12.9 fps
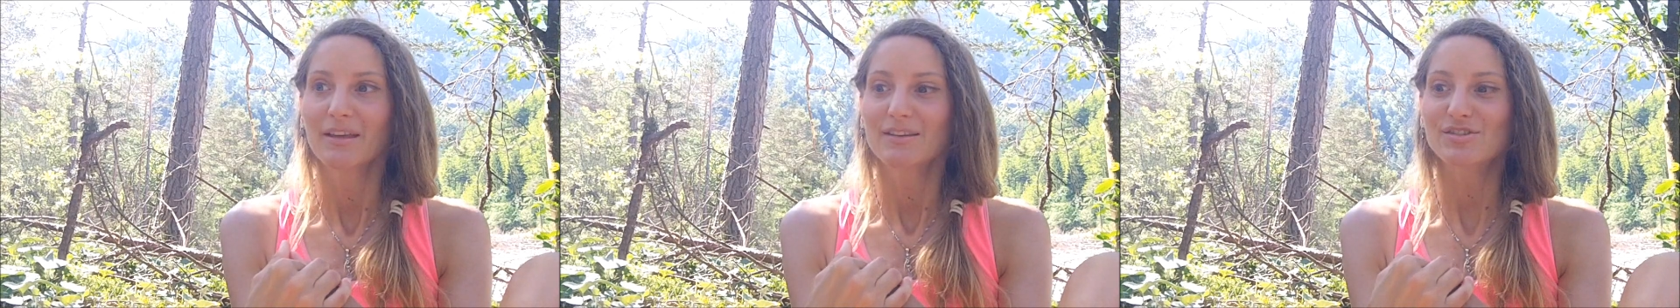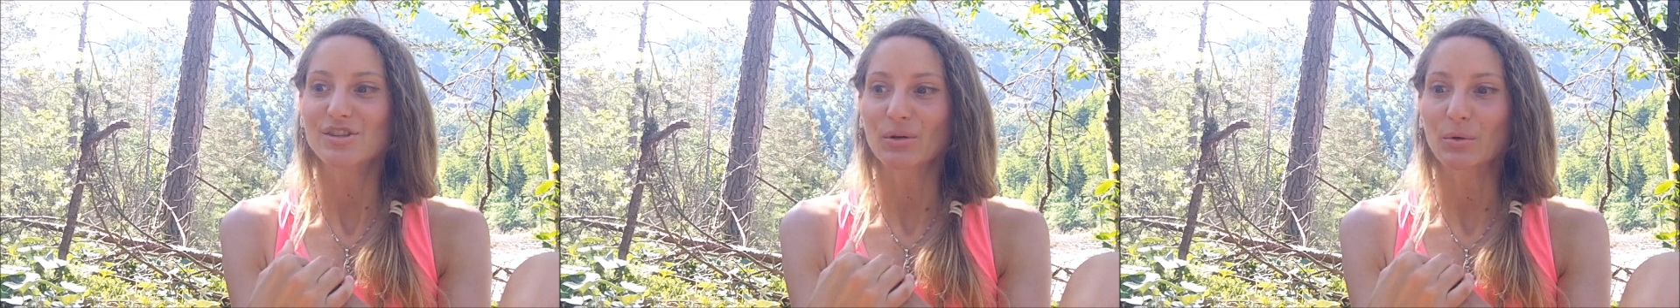
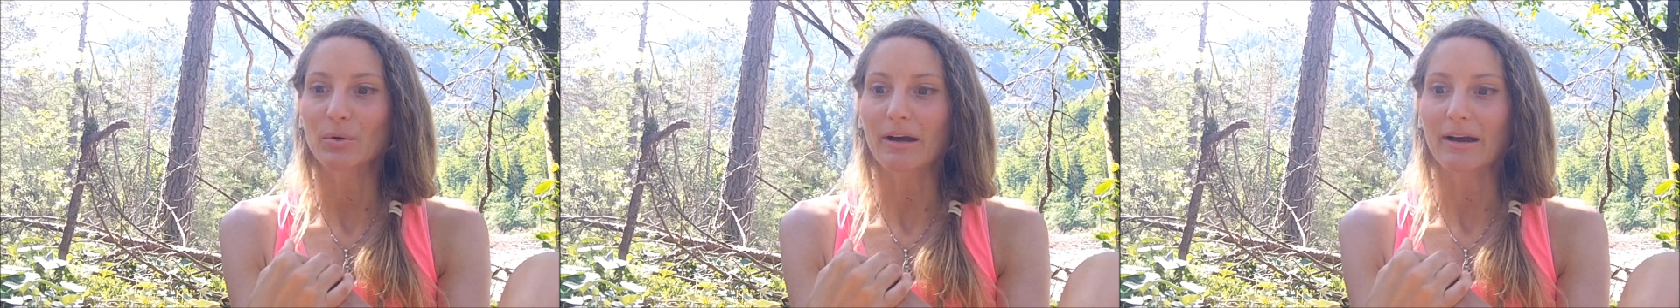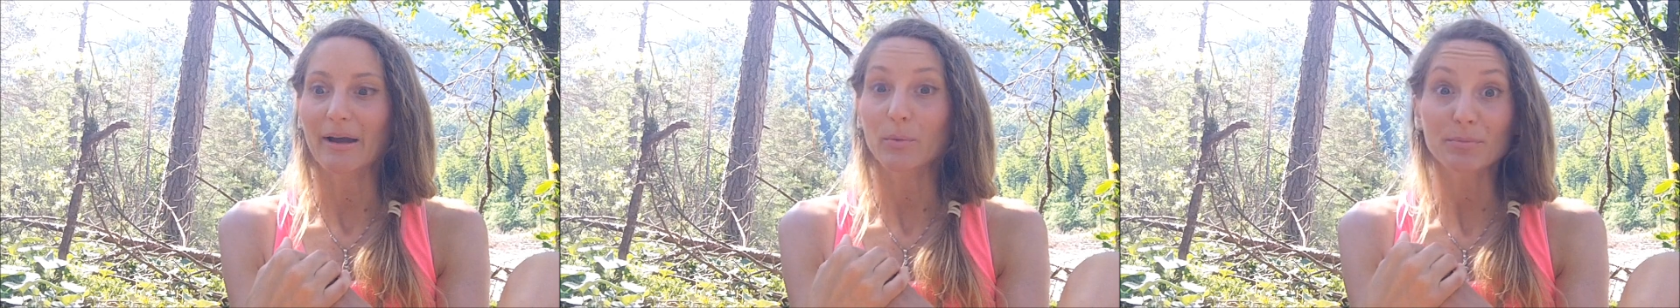So
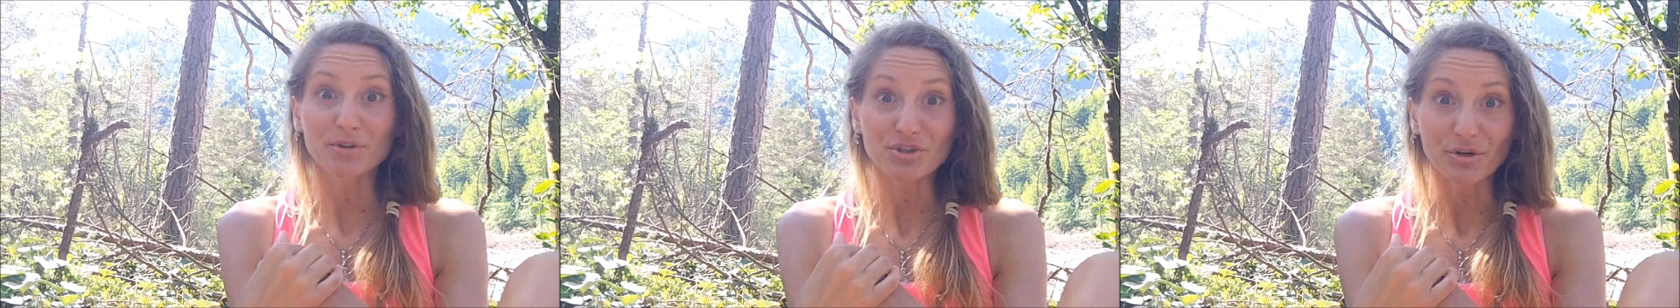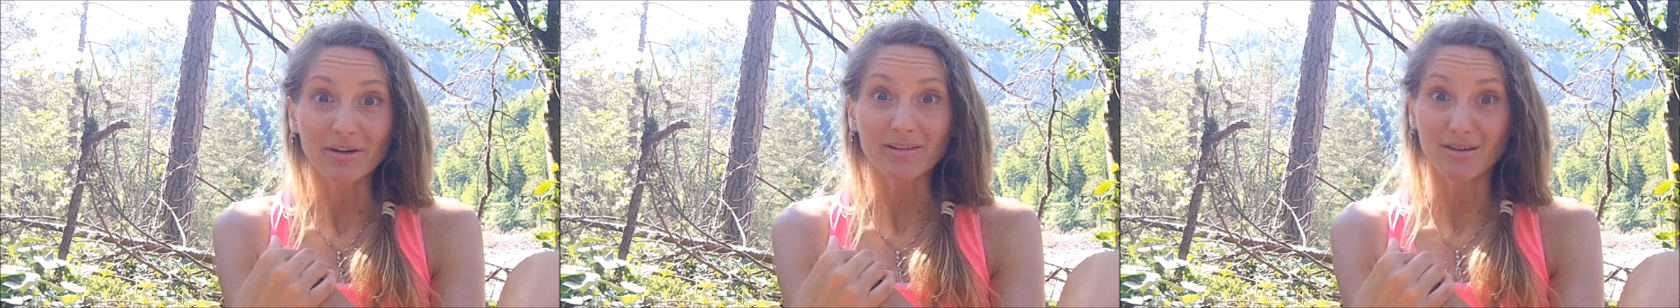I will be
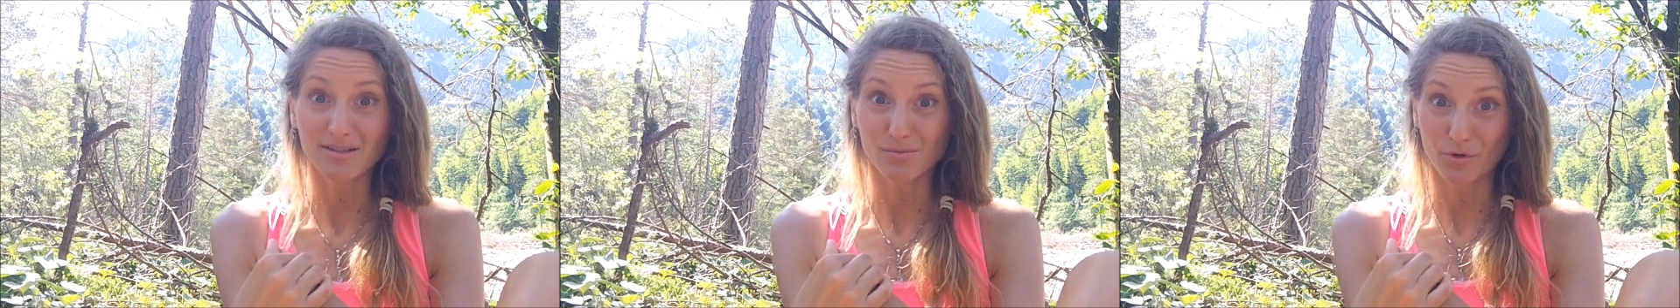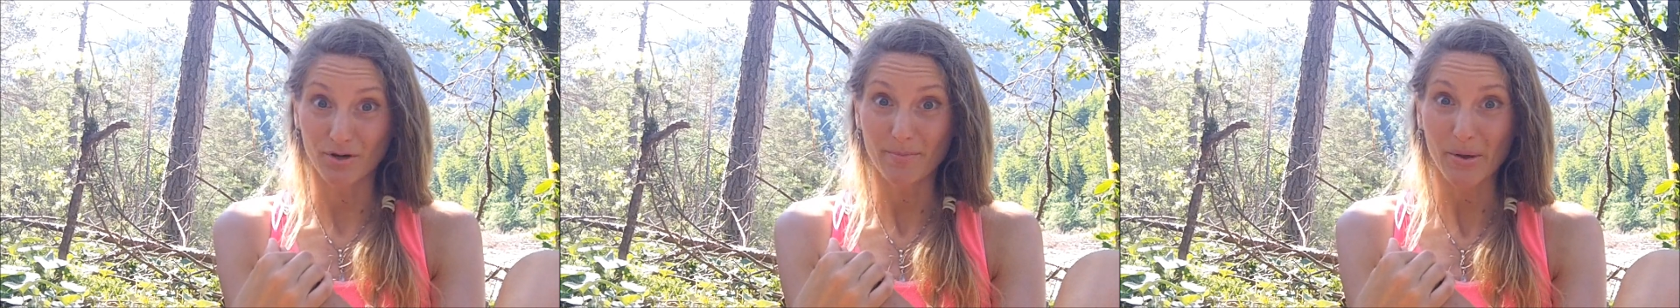sharing lots
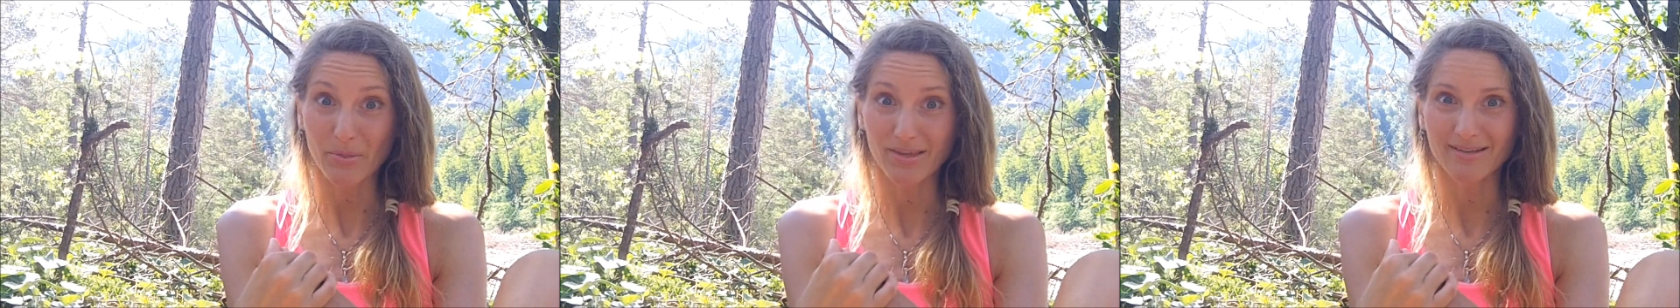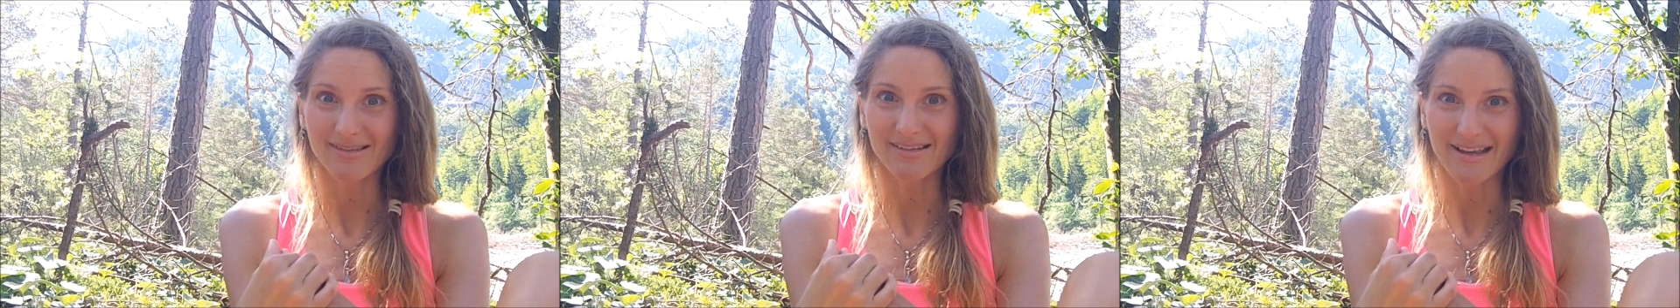more about this